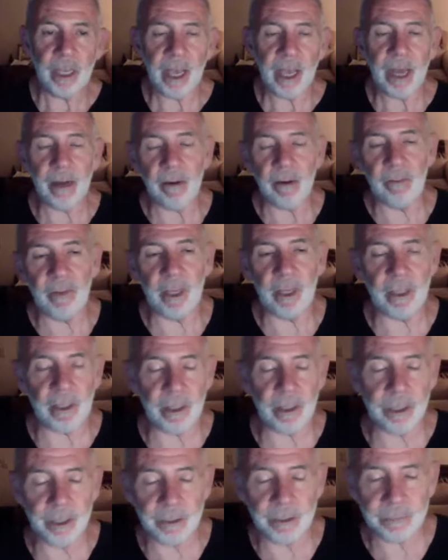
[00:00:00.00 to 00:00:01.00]
out. And
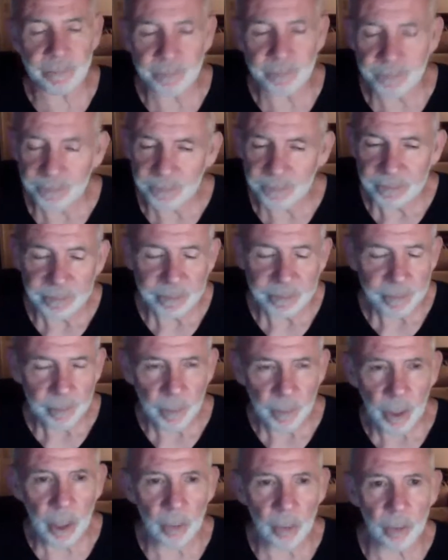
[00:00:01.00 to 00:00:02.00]
eventually
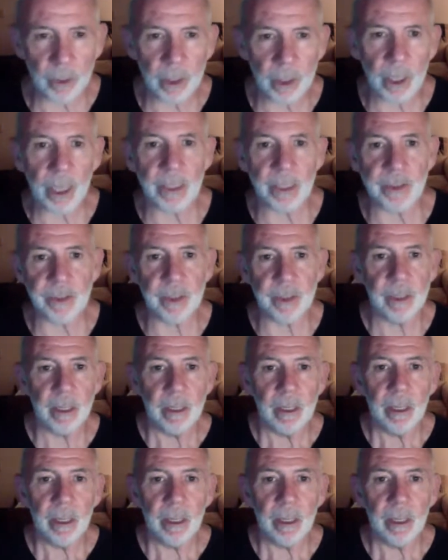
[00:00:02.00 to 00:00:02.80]
I realized